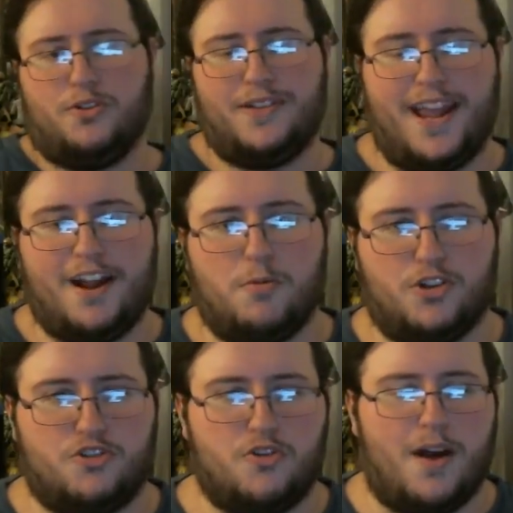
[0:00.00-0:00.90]
or Dare,
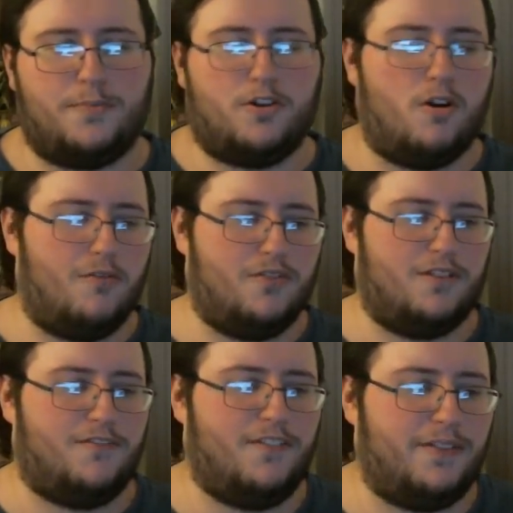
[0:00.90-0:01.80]
which dropped
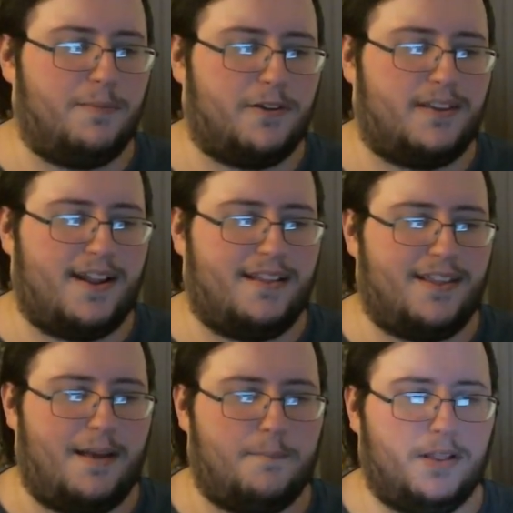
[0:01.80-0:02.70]
over
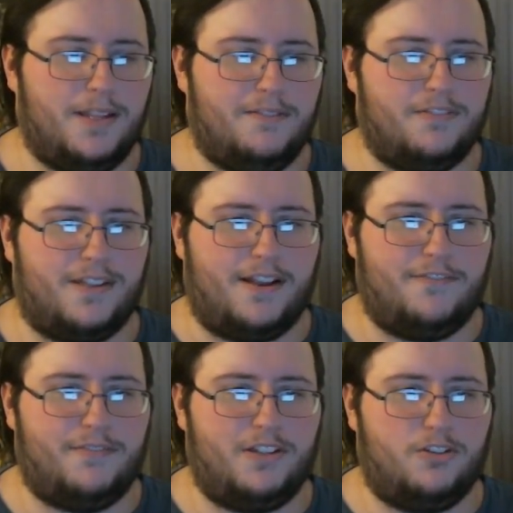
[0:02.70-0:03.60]
50%. I believe it was like a
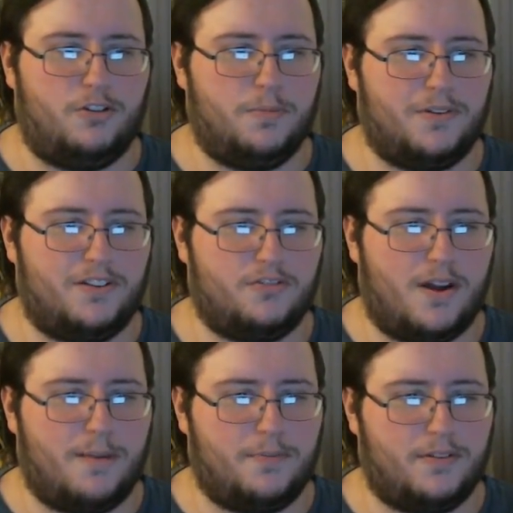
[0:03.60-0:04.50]
52%
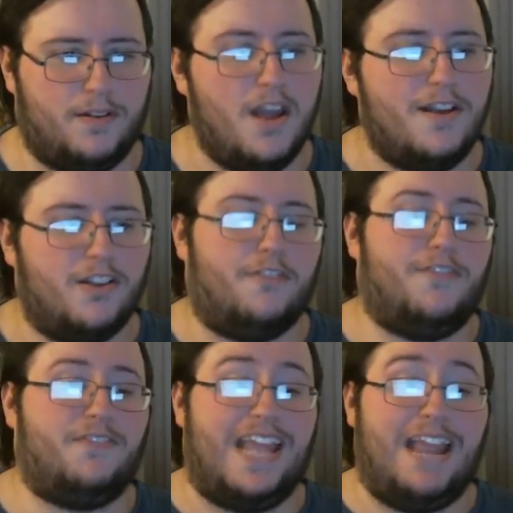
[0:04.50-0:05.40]
drop or something. No,
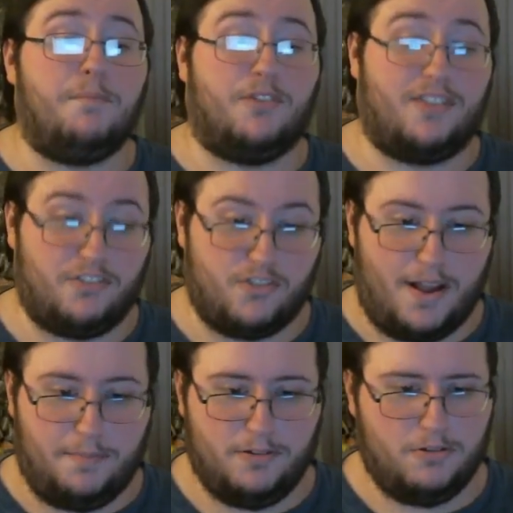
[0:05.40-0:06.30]
58%
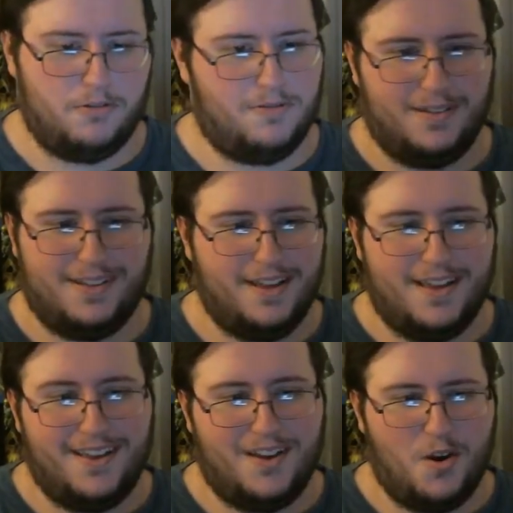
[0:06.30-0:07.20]
drop.
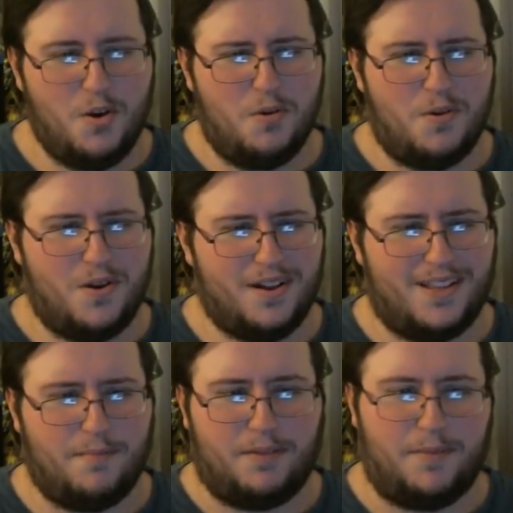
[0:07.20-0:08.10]
Whew,
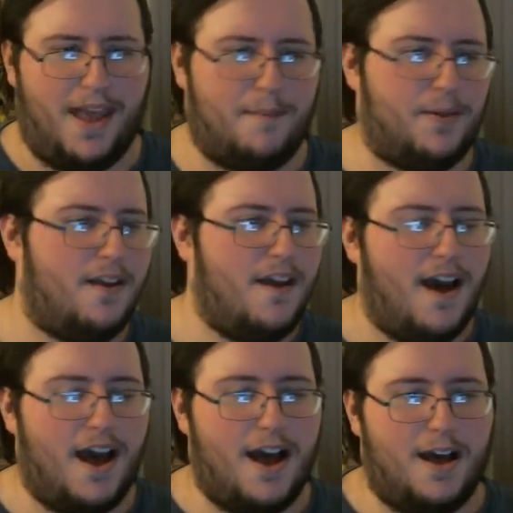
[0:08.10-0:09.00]
that makes me happy.
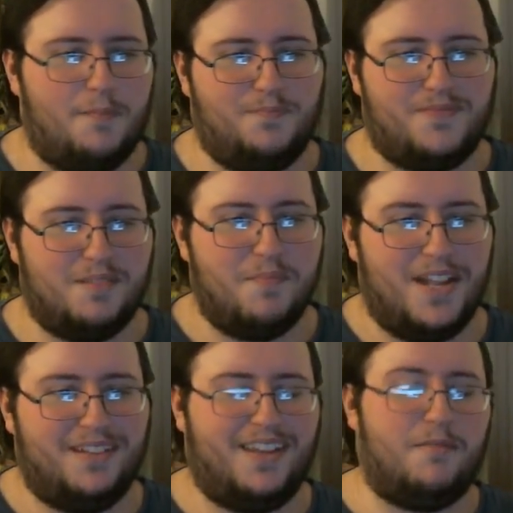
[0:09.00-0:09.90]
It
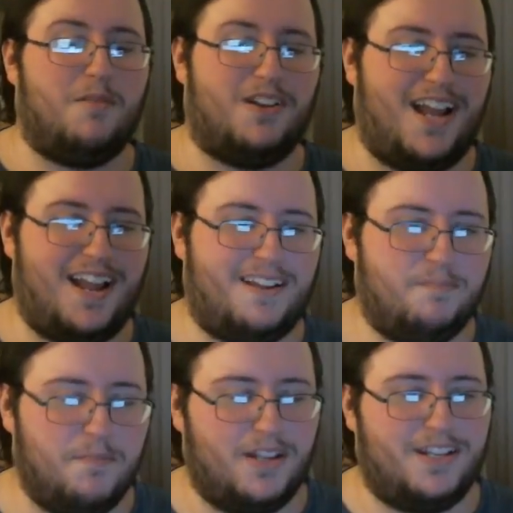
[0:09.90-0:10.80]
made
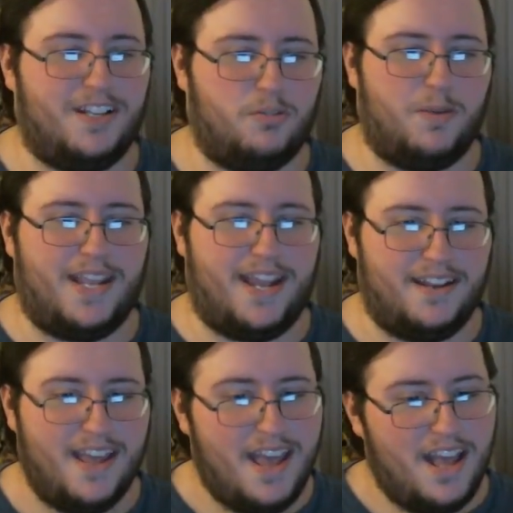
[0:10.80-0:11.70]
7.9 million this
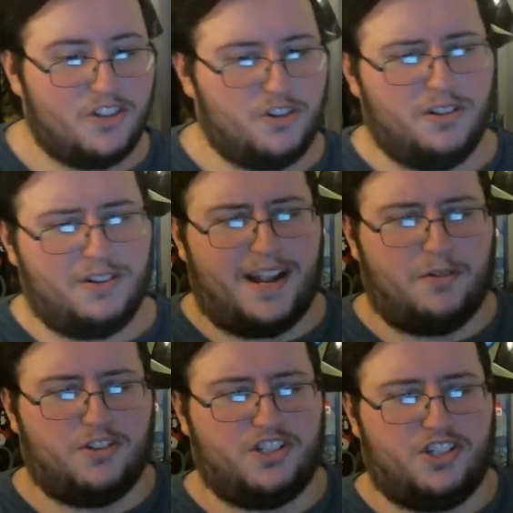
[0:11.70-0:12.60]
weekend. Truth or Dare
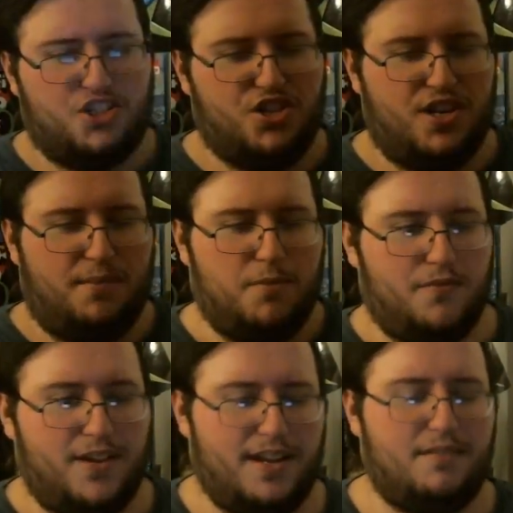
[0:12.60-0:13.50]
was just a shitty
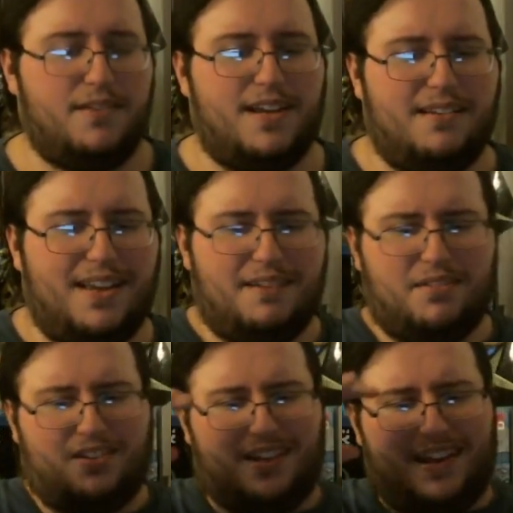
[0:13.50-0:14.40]
movie. It
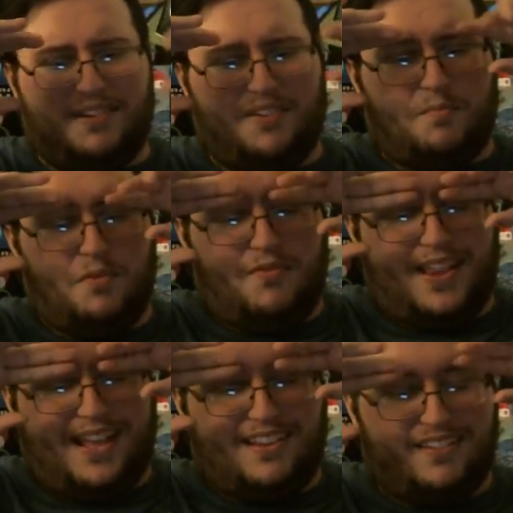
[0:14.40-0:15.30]
was a movie
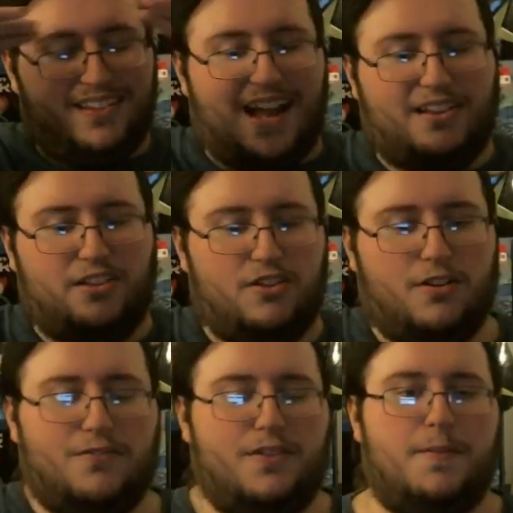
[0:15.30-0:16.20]
that does not
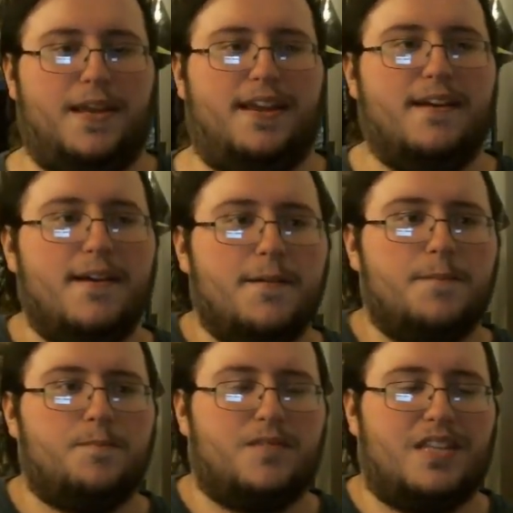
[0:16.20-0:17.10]
deserve to be
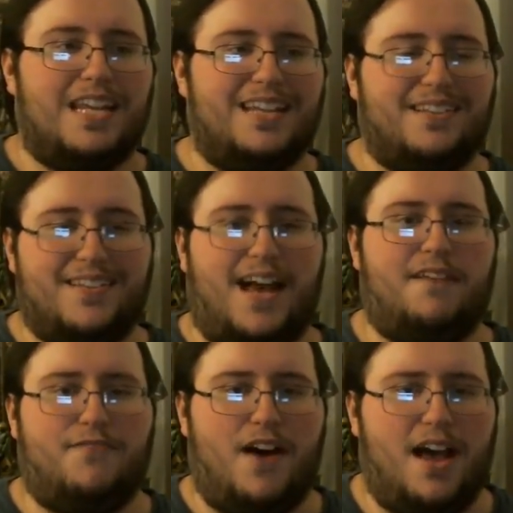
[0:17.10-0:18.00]
in the
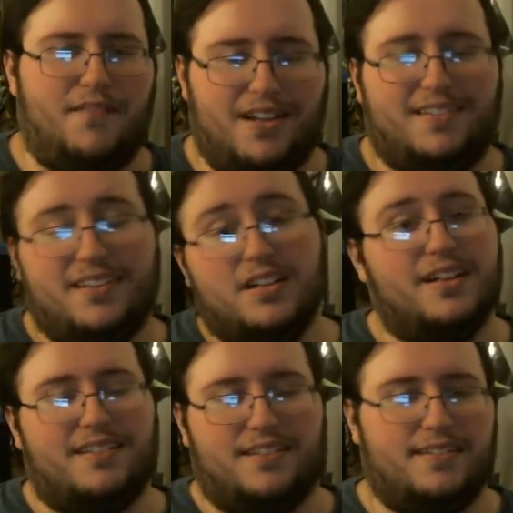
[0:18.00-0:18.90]
top five, and it still
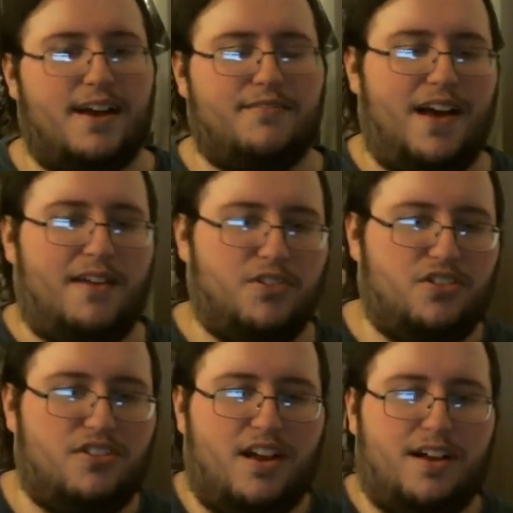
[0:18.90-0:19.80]
is in the top five, which
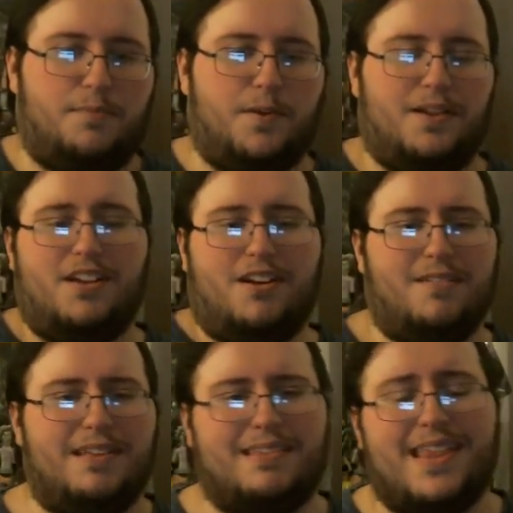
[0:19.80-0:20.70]
sucks. But you know,
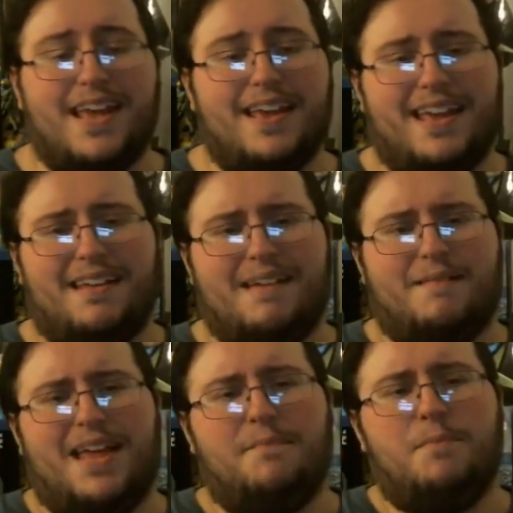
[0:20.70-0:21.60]

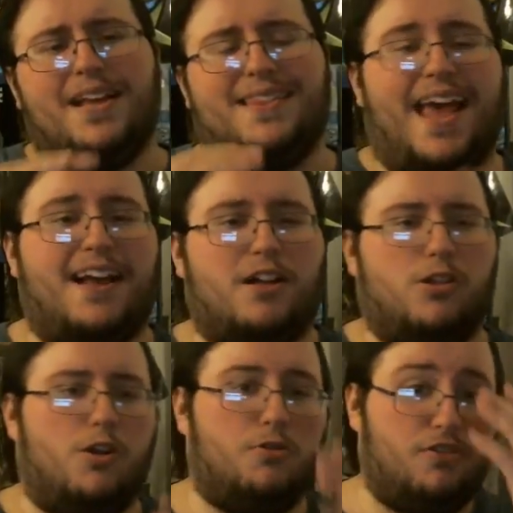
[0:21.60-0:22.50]
it being that
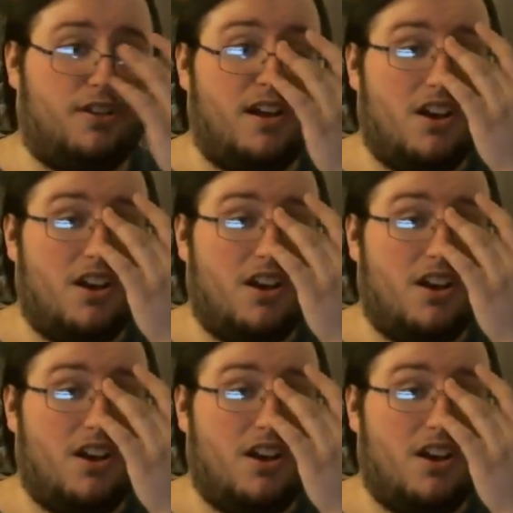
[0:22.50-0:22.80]
close